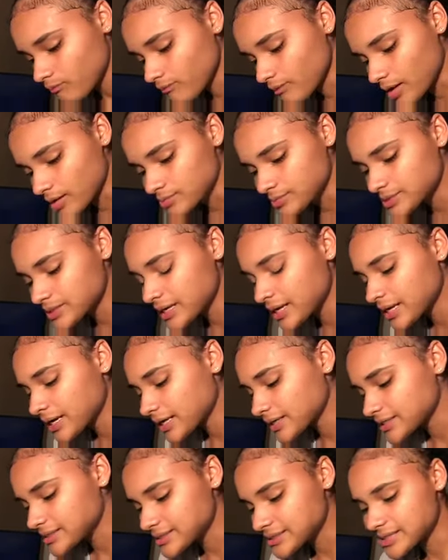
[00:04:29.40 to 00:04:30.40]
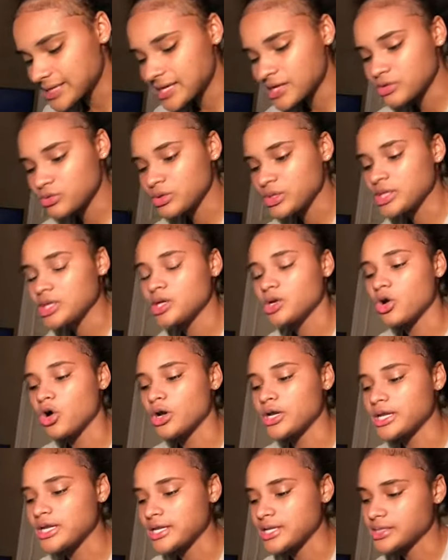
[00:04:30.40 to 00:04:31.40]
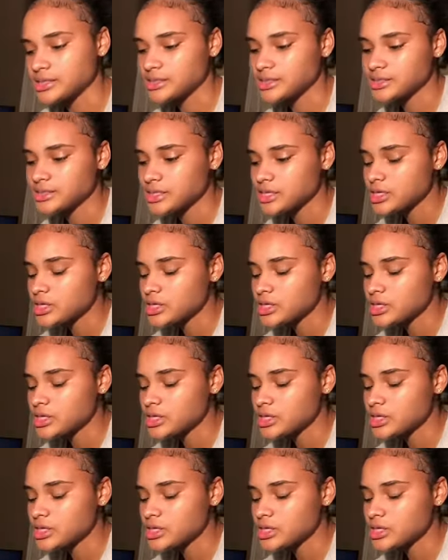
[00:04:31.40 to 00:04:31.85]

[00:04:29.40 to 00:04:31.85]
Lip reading: I'm saying that to say you need an audience.